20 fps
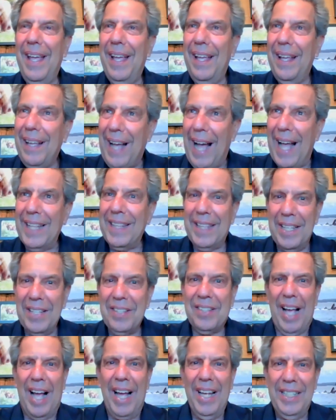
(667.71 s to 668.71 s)
they got
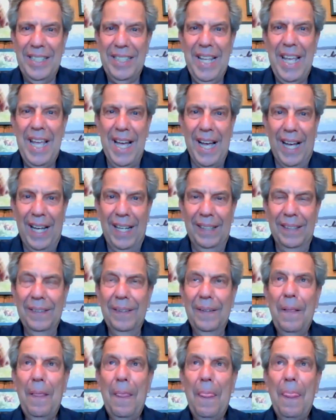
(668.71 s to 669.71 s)
this
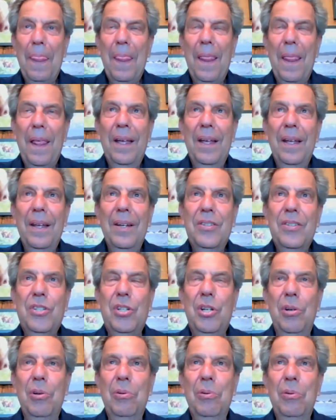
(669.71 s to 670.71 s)
idea
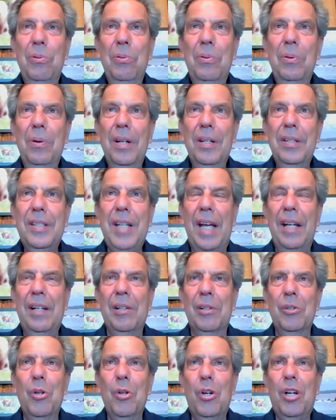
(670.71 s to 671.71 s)
to
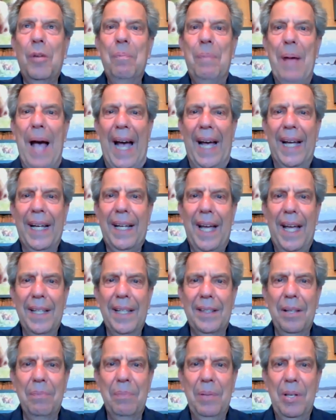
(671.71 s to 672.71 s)
take a look back
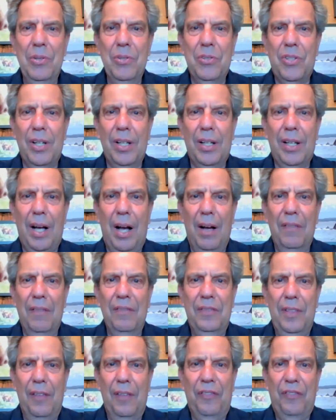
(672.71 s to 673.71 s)
at the music
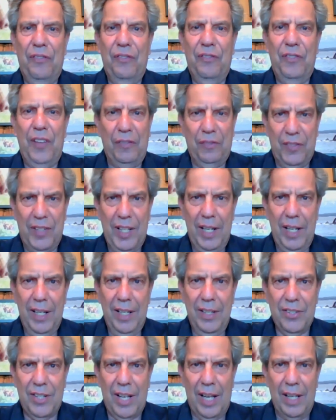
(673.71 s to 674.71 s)
of the
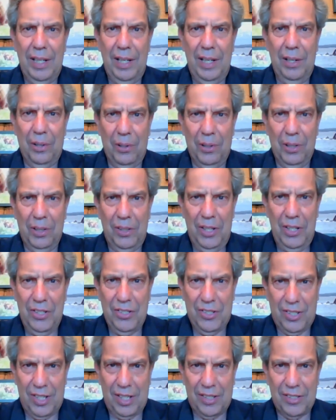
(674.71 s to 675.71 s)
50s and the
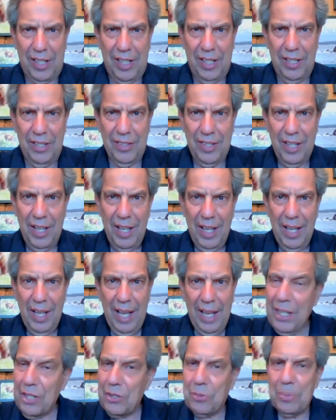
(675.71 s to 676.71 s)
early 60s.
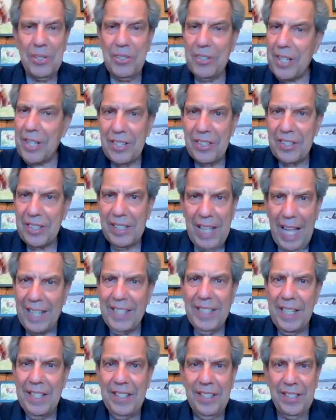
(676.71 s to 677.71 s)
And this was just
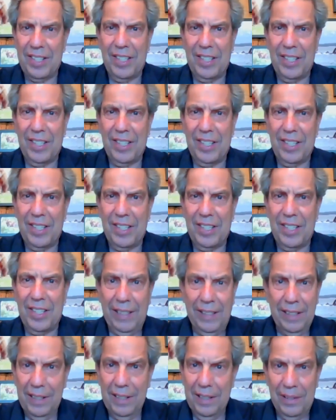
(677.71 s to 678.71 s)

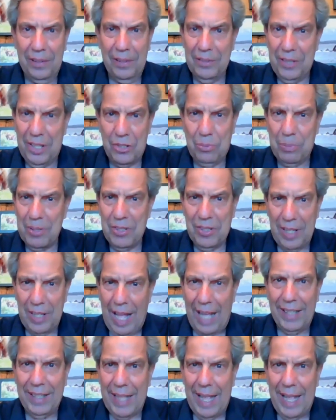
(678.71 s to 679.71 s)
1969. You know, this
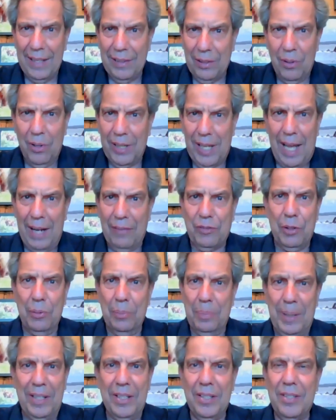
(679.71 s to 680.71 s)
was not that long
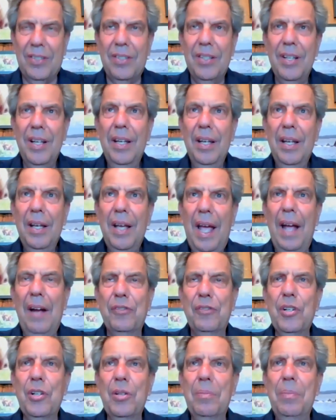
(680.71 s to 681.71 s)
after, but it's
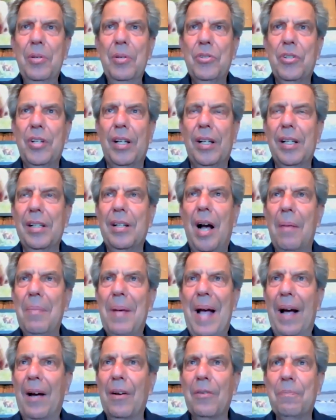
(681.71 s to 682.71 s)
after the music had
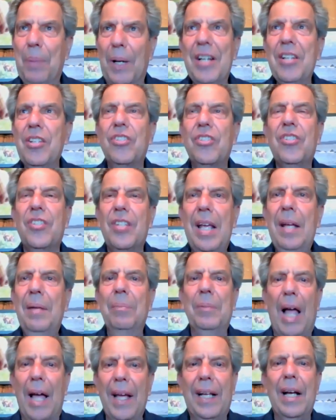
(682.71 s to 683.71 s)
come out, but it
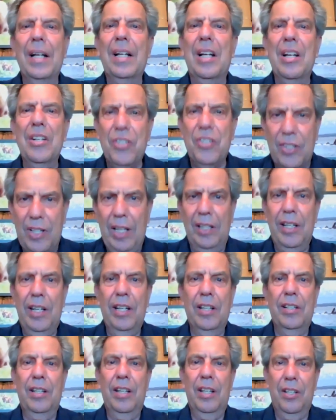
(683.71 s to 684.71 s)
seemed like a
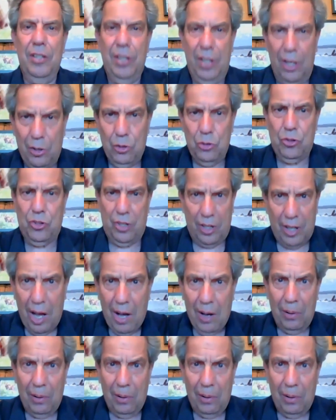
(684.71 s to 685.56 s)
gazillion years